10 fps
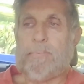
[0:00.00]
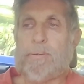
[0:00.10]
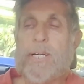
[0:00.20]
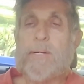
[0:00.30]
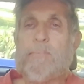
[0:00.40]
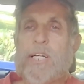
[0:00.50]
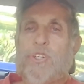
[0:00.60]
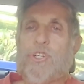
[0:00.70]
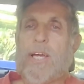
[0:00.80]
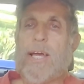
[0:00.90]
pretty
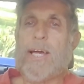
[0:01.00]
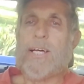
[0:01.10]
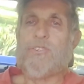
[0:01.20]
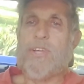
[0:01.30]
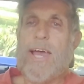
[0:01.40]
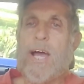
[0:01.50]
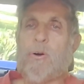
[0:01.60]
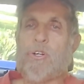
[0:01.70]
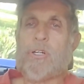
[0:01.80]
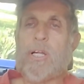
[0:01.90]
much as
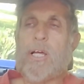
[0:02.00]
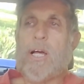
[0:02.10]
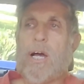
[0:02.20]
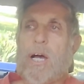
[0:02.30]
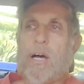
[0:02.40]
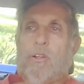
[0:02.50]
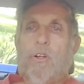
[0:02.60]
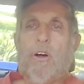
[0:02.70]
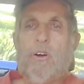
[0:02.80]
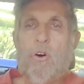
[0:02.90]
our
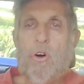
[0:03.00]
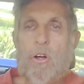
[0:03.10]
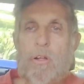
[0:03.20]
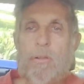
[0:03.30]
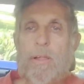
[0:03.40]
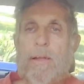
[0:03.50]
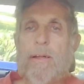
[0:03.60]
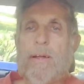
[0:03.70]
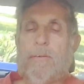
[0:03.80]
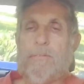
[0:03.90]
long-haul
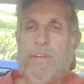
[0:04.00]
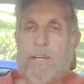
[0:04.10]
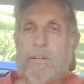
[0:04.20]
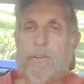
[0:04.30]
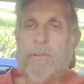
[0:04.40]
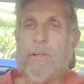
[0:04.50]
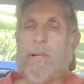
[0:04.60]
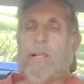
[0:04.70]
vehicle.